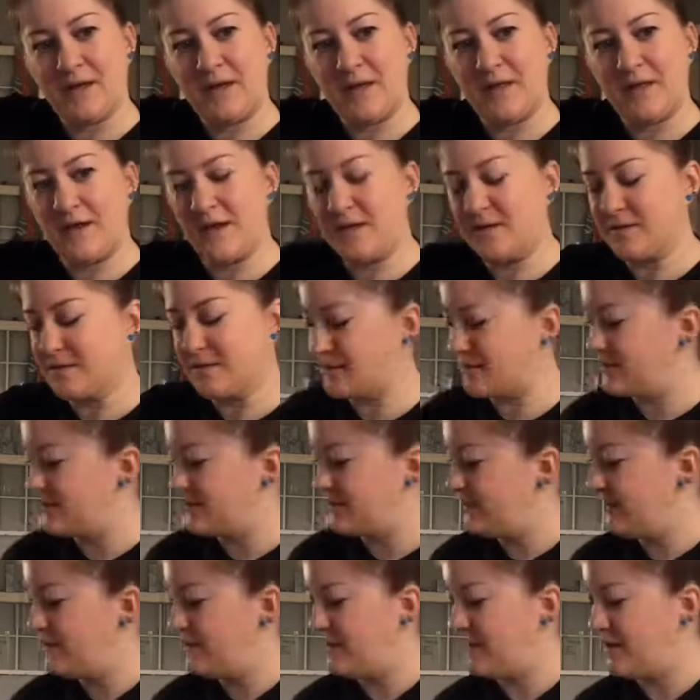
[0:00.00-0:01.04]
like this,
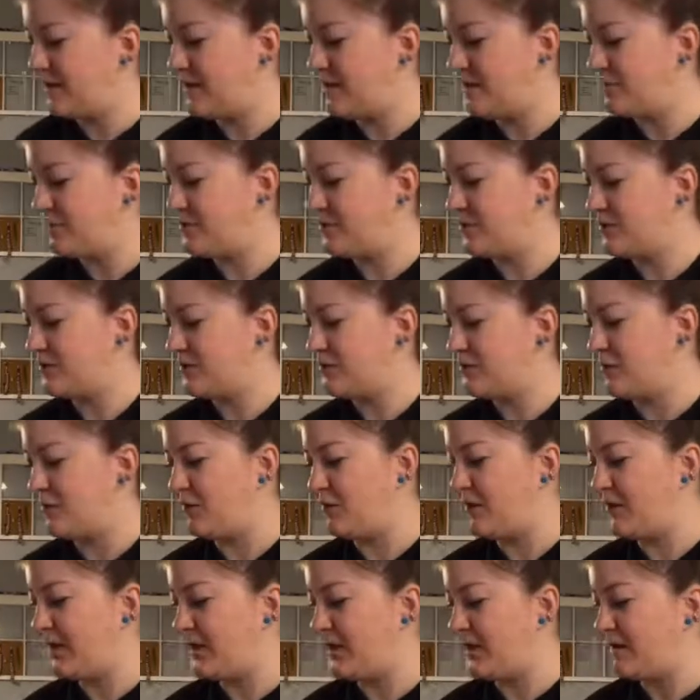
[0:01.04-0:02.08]
and I'm just
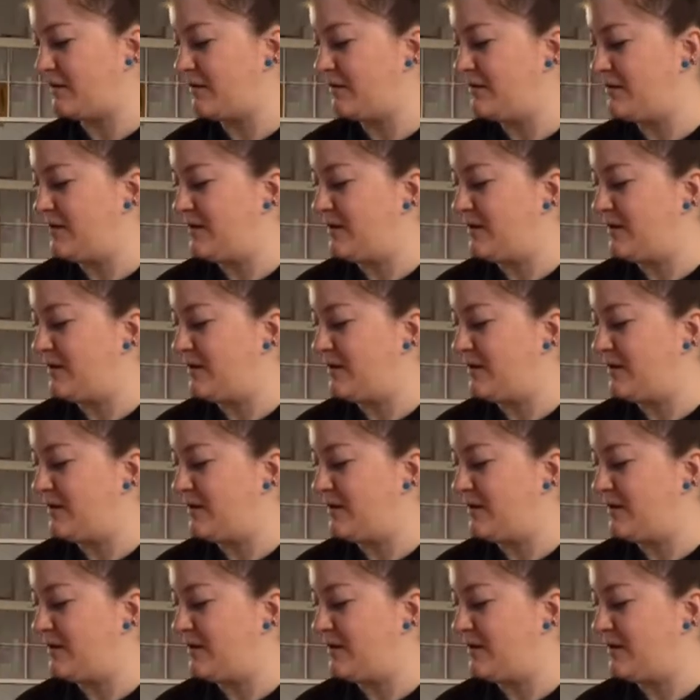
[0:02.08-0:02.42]
rolling it.